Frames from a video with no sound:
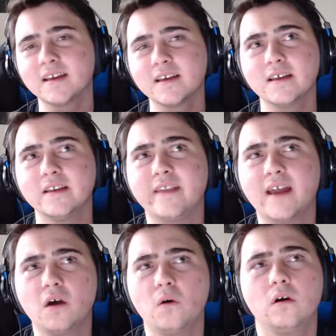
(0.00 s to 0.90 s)

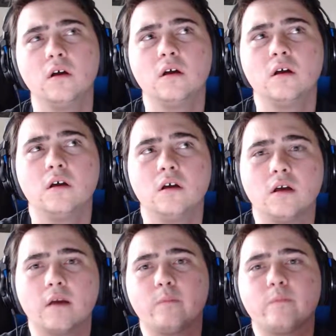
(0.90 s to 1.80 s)
Now,
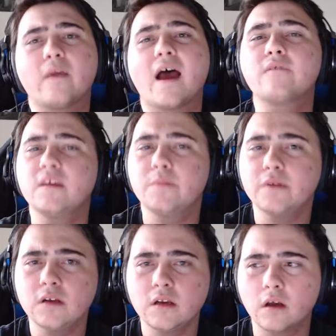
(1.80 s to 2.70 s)
having the
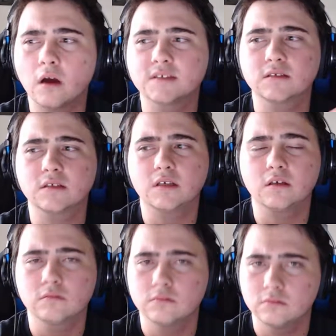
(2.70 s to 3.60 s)
ability to constantly
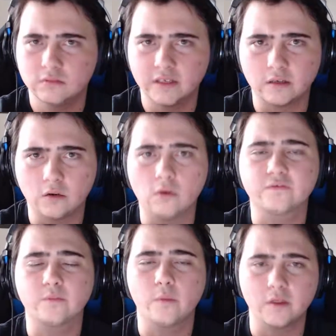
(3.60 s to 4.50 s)
get gold
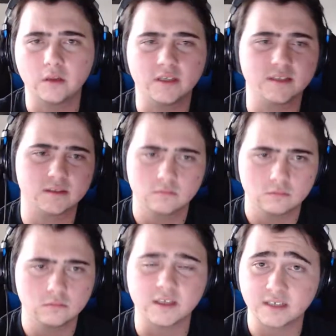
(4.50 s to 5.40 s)
from abilities
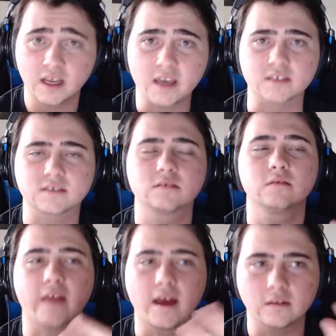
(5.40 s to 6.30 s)
is nice.
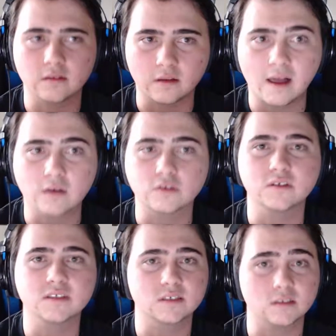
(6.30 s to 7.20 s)
That allows you to
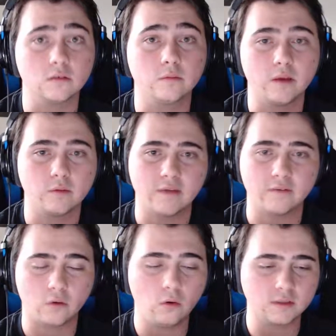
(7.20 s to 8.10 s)
still be able to have their
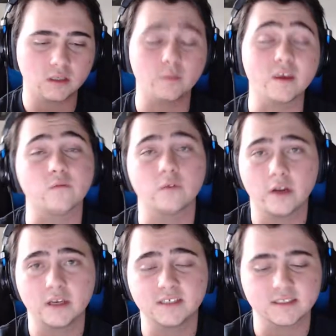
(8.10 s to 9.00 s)
gold income even when your
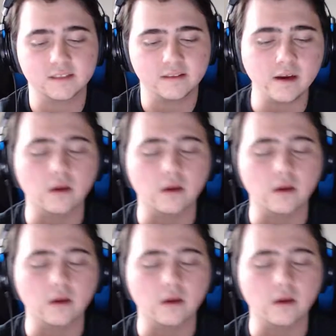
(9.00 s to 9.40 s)
ADC isn't there.